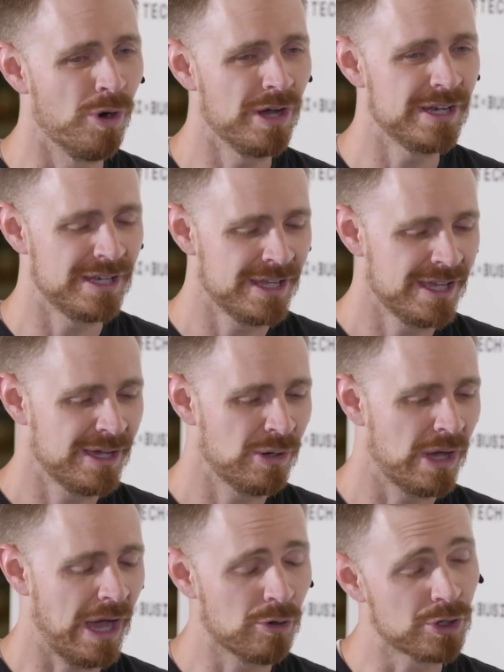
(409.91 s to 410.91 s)
one,
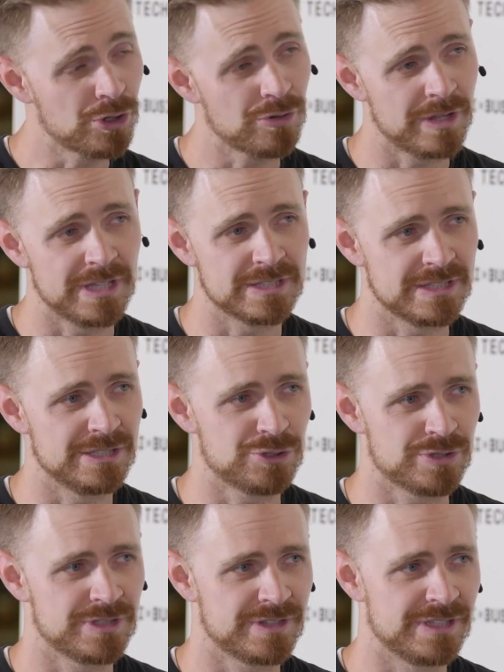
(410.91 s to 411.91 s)
how good are they is an
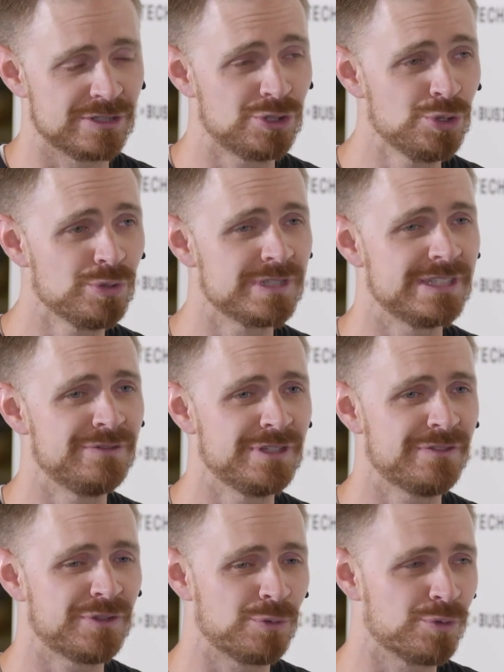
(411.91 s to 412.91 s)
interesting thing. Two is
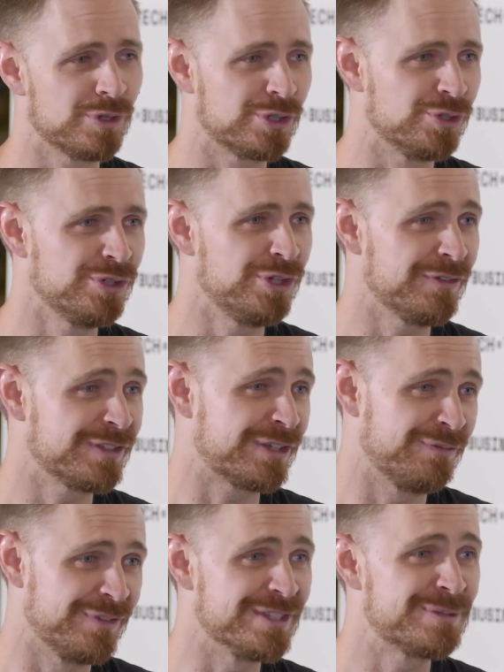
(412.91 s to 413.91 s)
even if they're really good, you have to
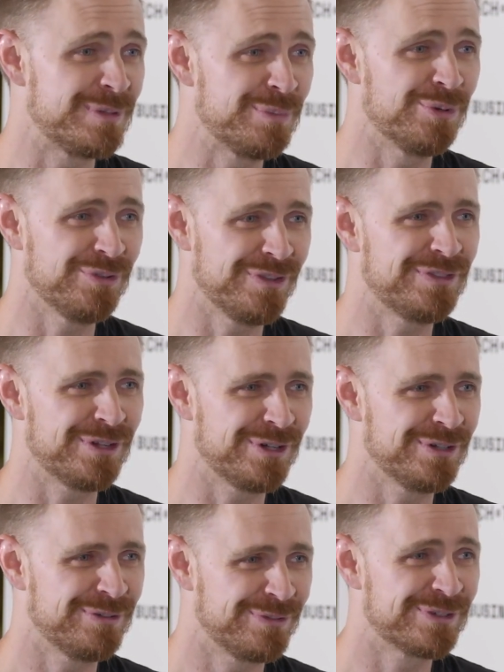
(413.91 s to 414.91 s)
convince people that
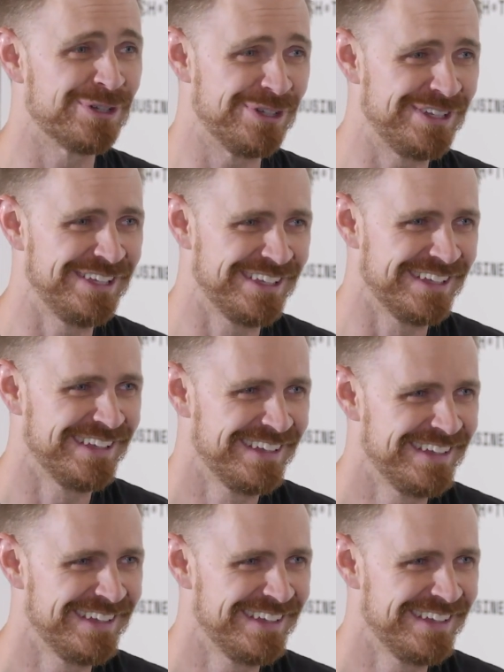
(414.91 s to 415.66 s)
they're good.